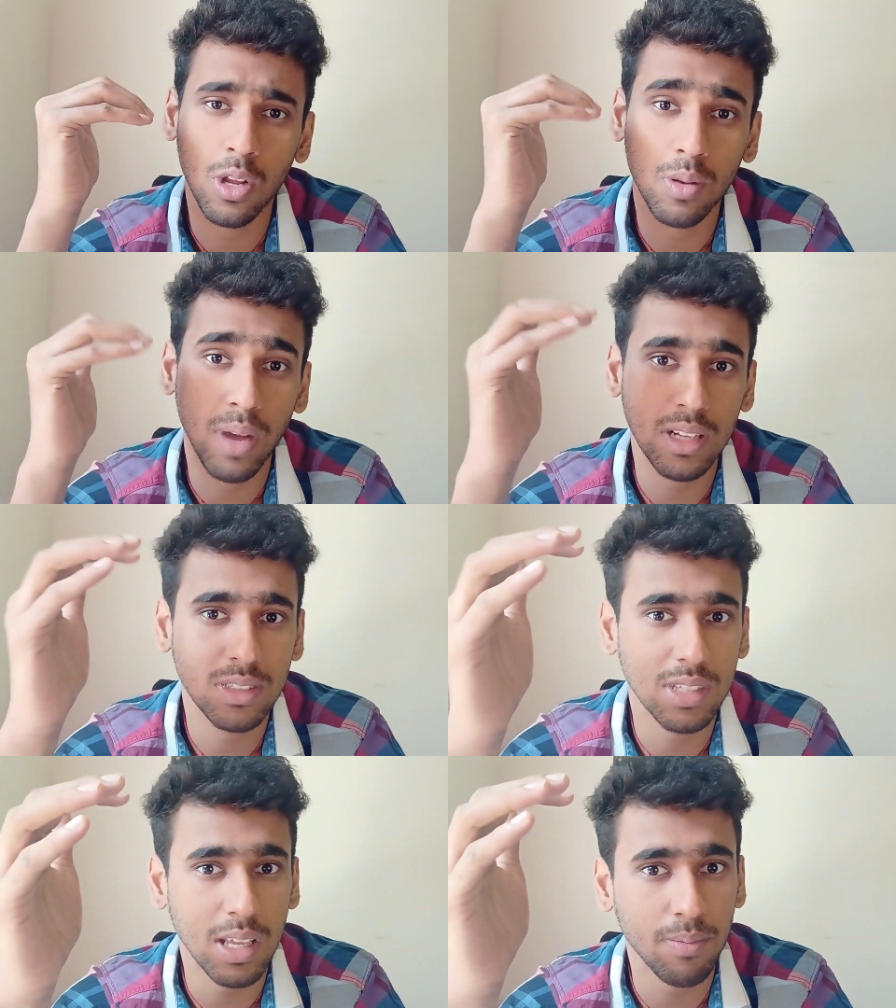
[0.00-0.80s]
it might
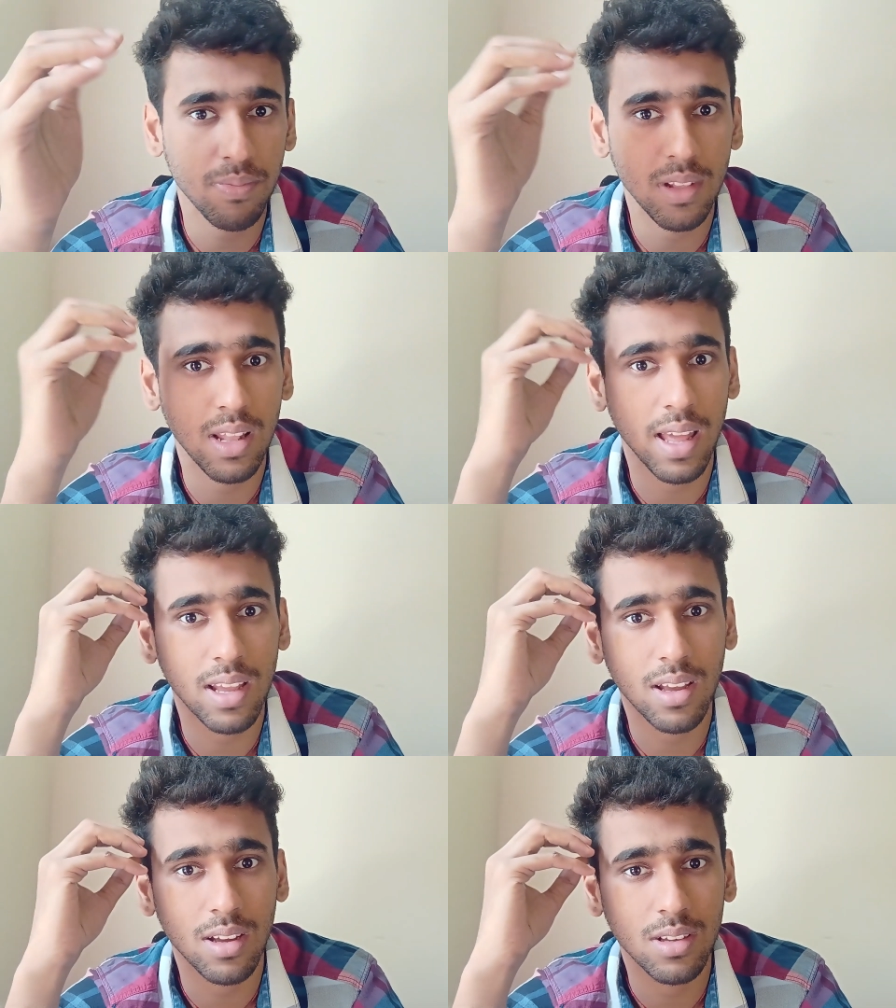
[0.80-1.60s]
seem
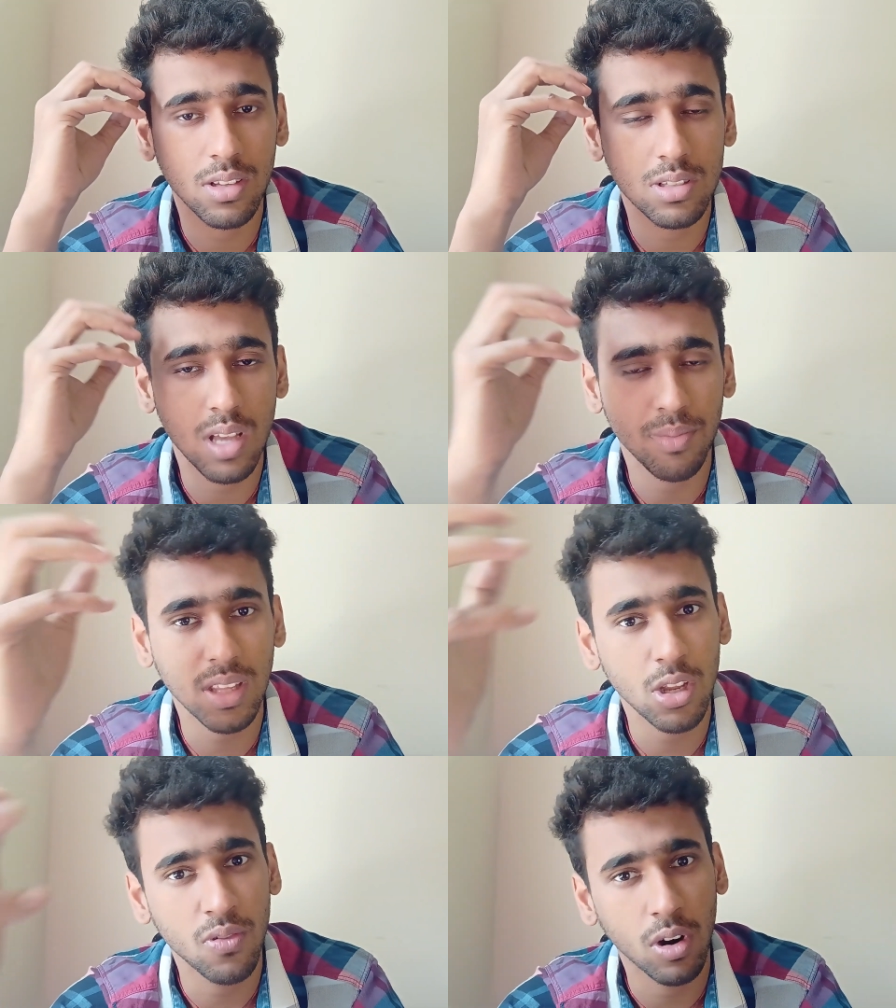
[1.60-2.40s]
like something
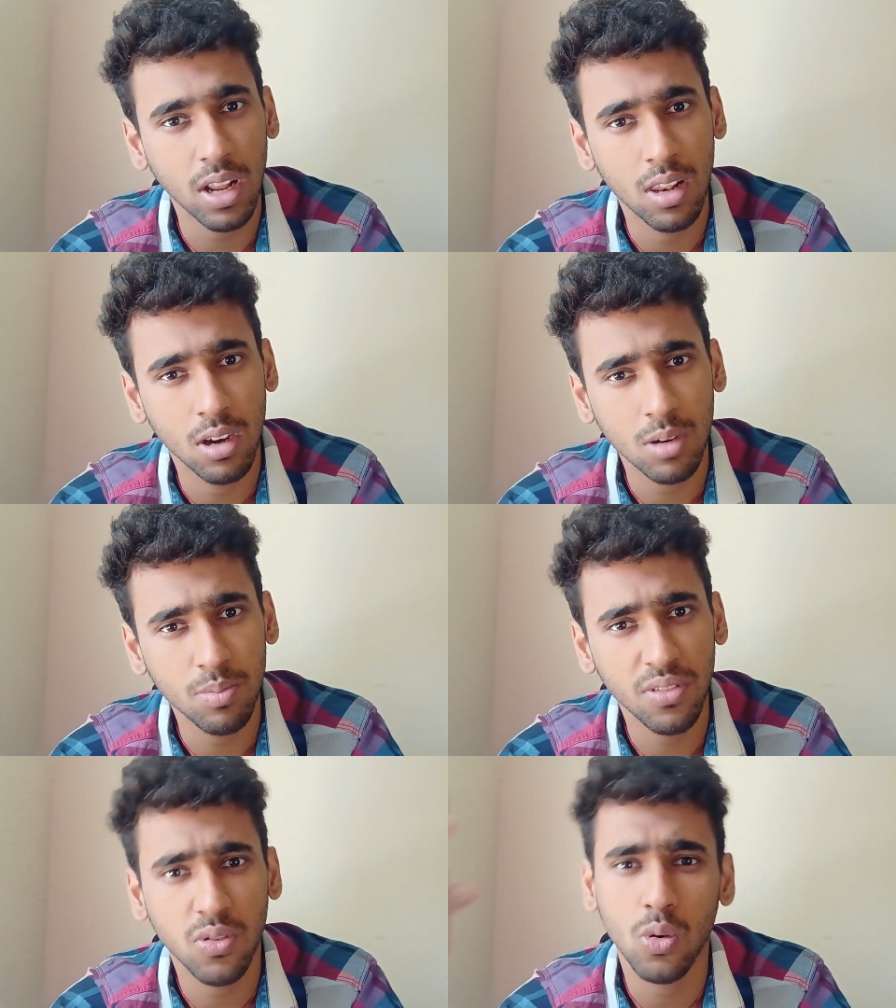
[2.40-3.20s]
that you've already learned
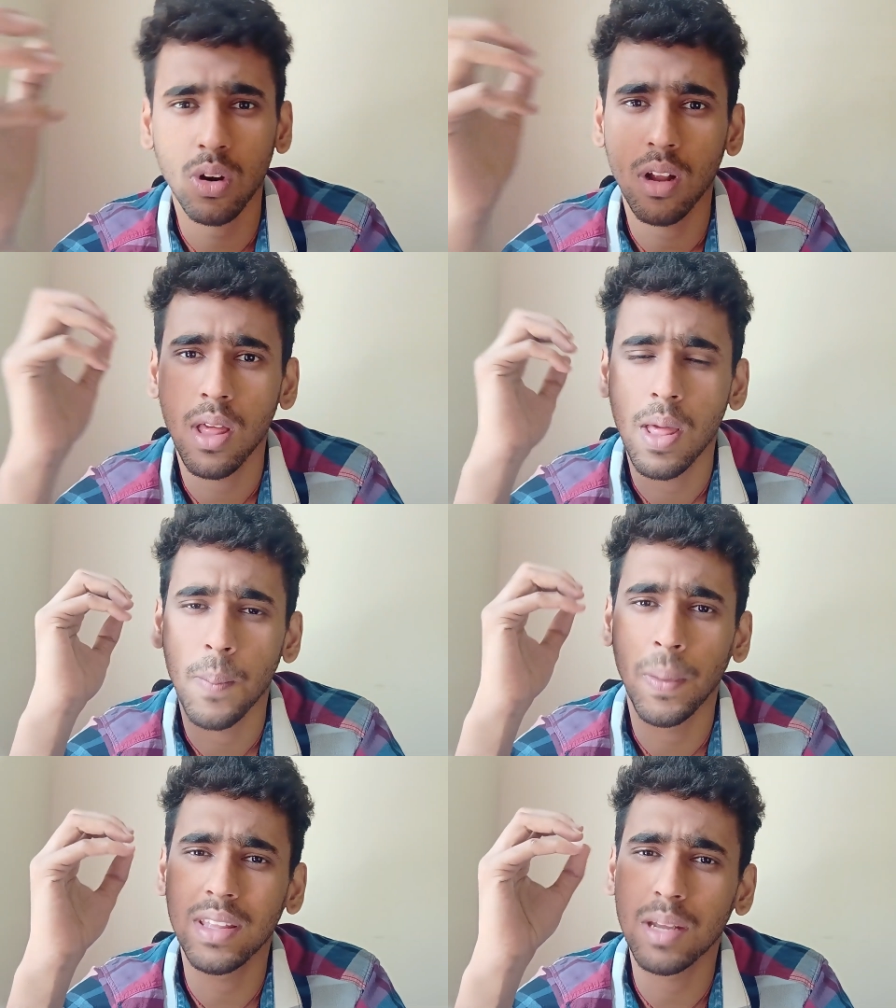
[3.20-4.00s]
before,
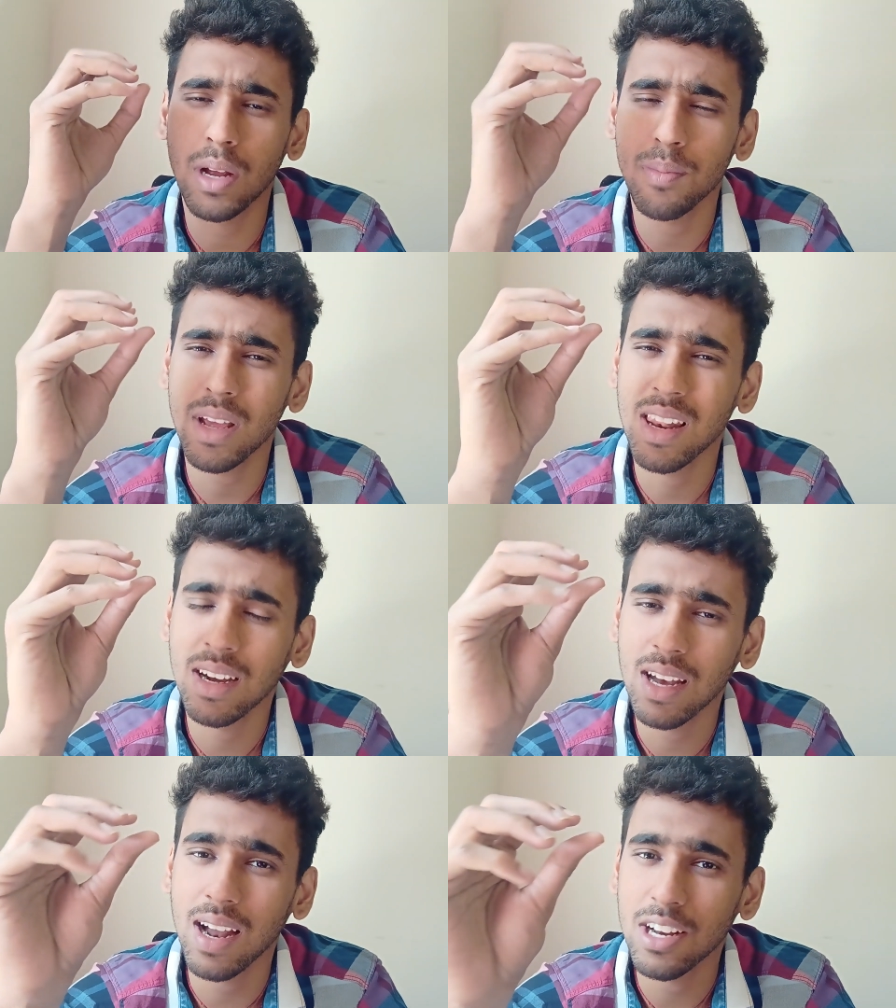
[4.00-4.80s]
but there might be a
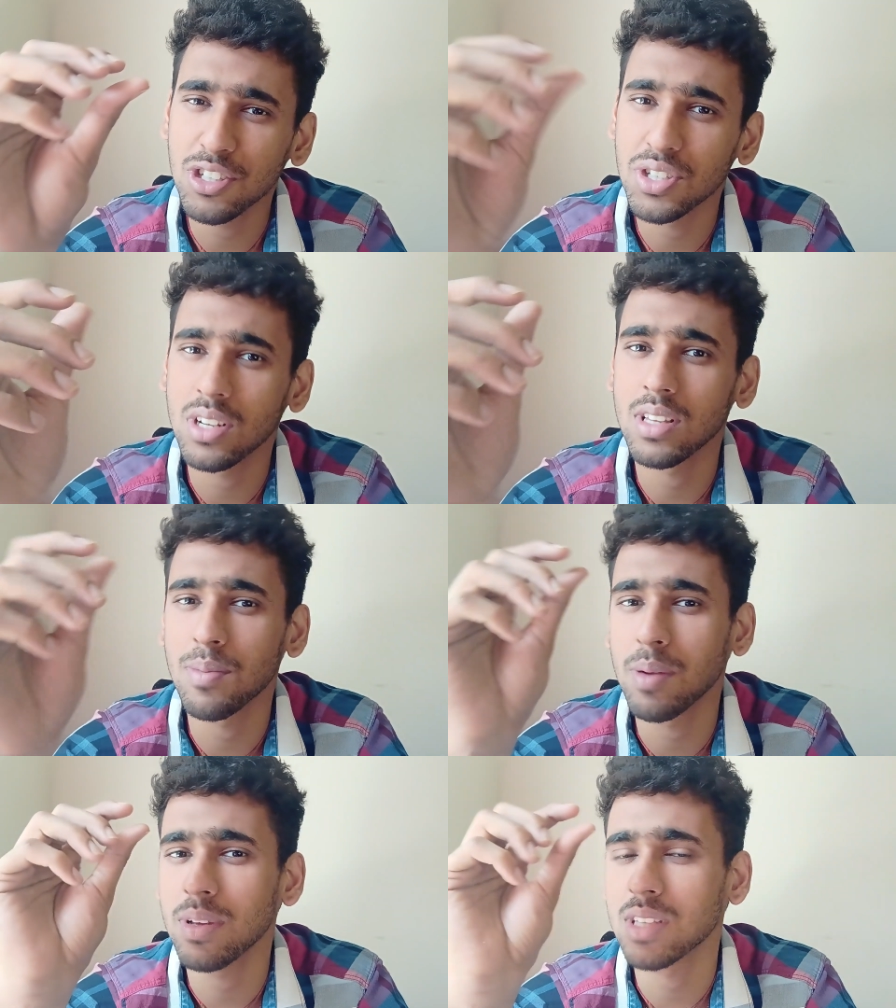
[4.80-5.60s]
little addition, there
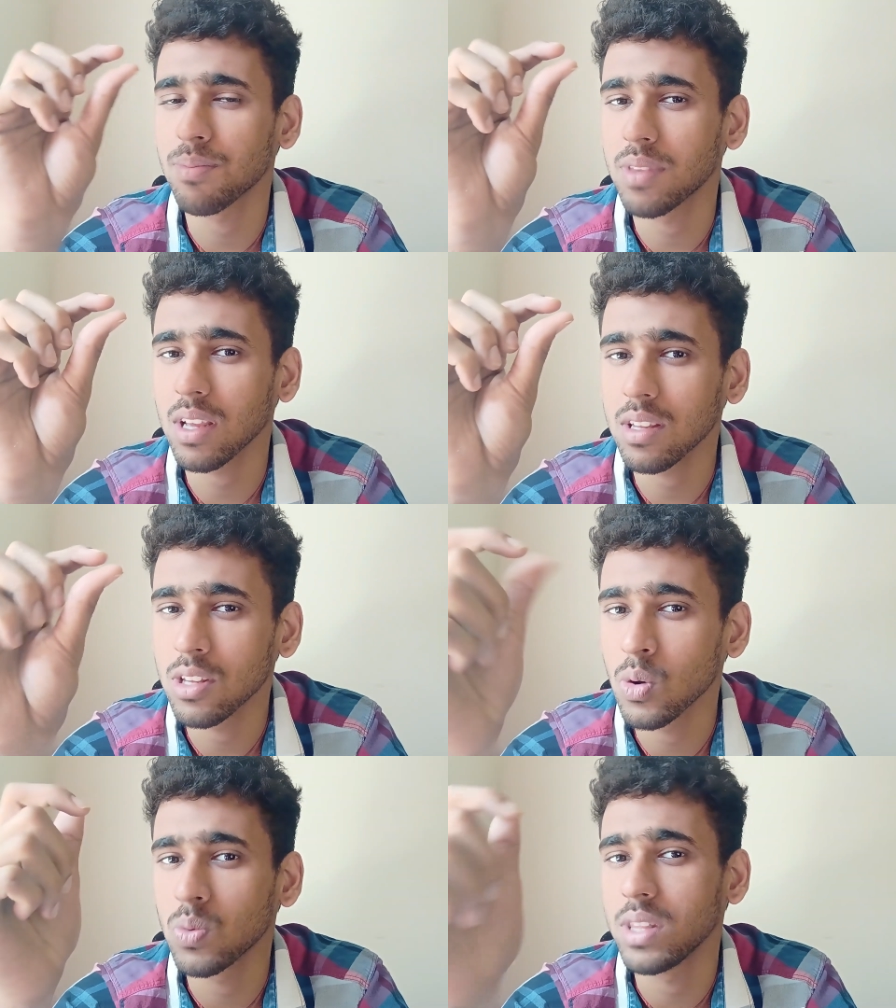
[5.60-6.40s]
might be something
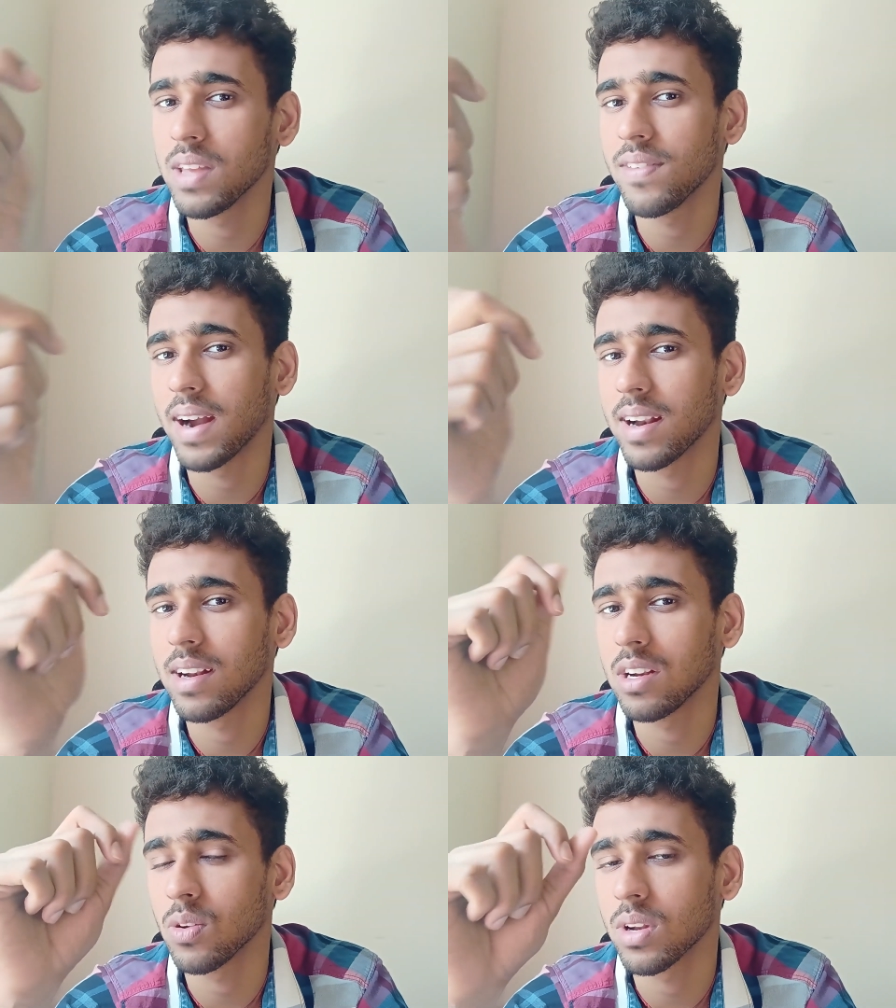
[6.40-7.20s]
new that they've added
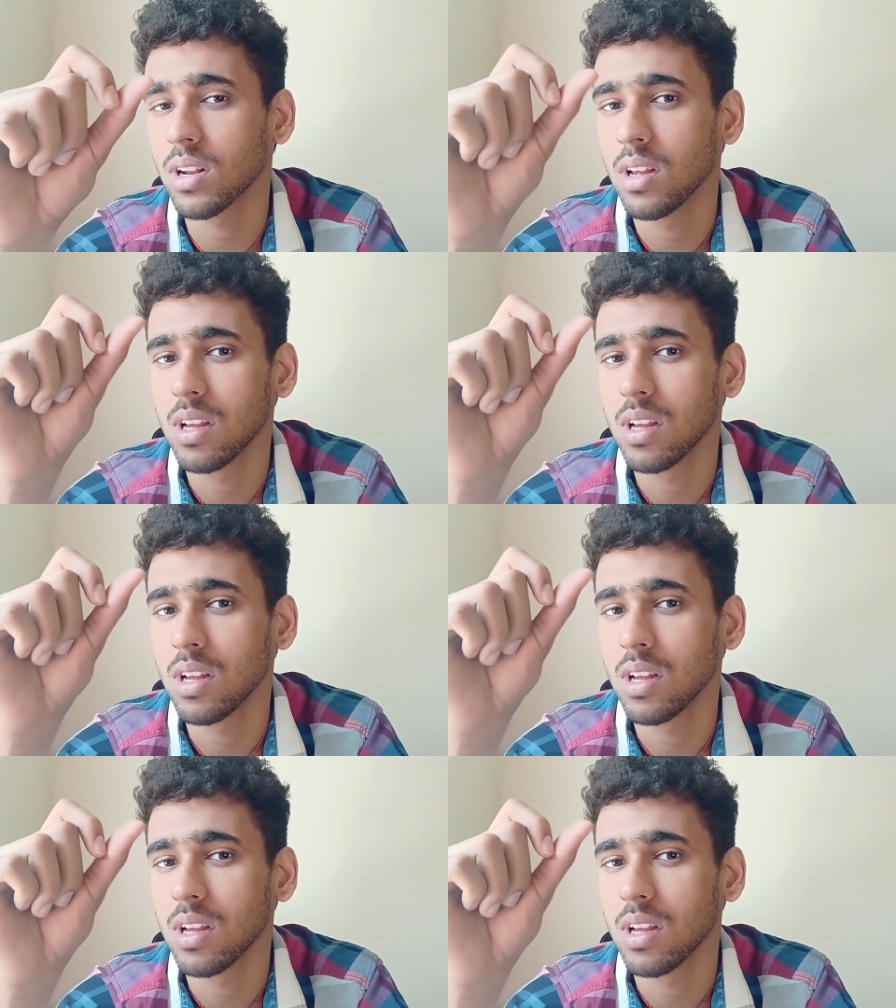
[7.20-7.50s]
into it.